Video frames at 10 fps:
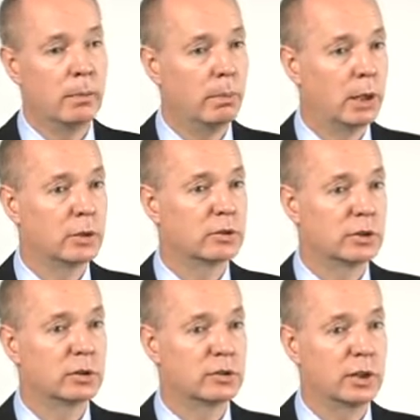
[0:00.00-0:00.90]
but you'll
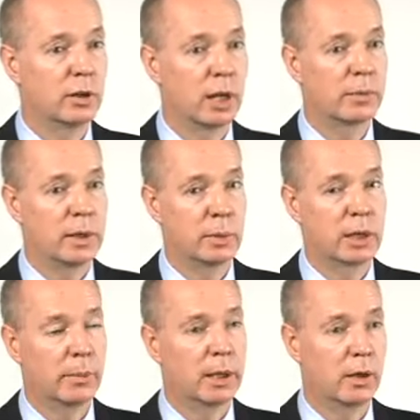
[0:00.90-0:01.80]
still see a lot of people
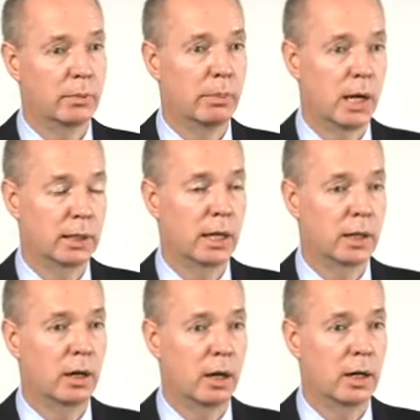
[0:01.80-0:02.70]
coming out and buying
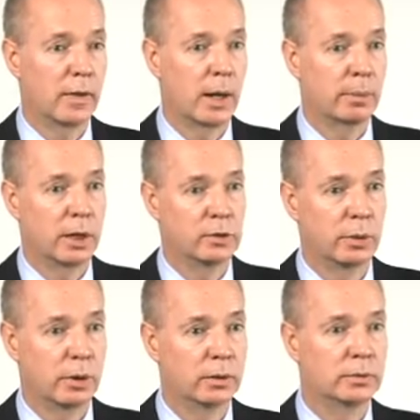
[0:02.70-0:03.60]
that car at that price
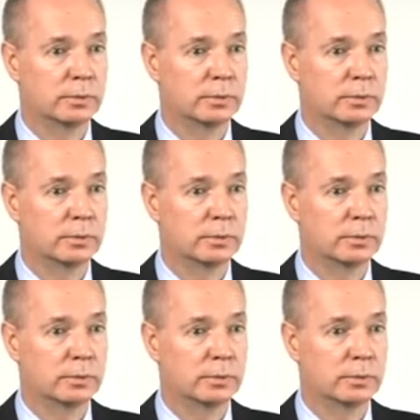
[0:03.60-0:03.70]
point.